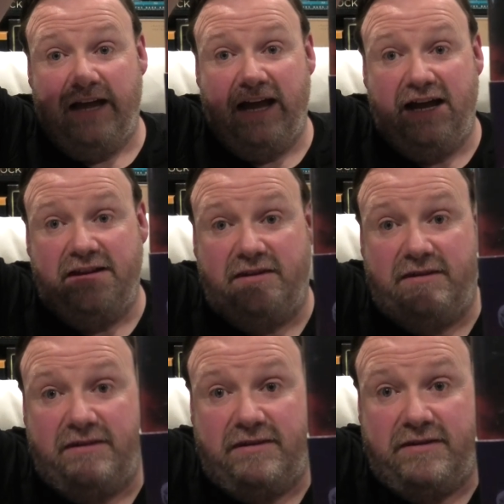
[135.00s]
that
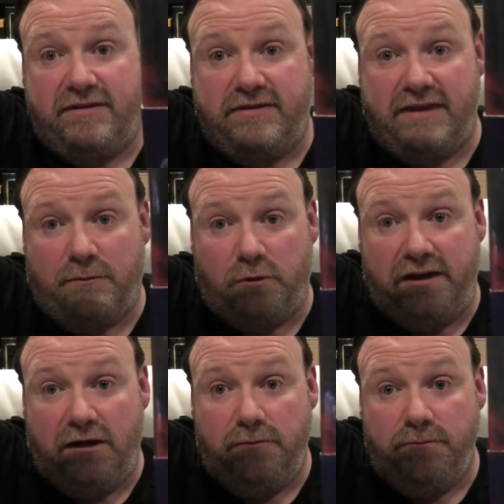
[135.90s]

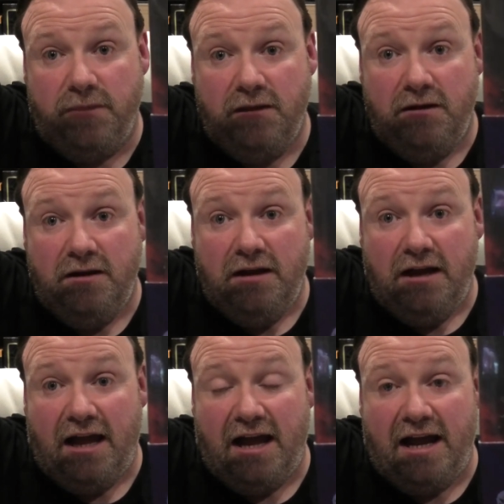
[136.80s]
one there,
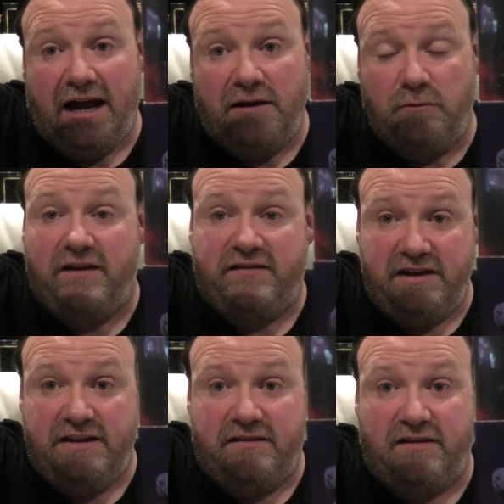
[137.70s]
and when I
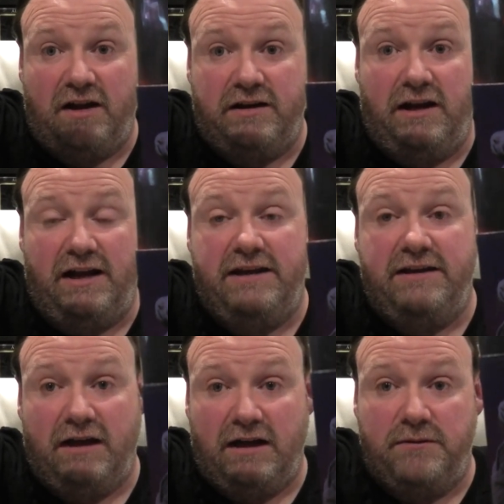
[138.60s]
seen this
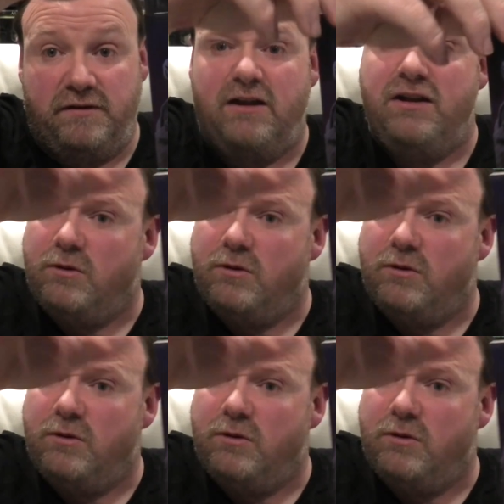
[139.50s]
online, I was like, you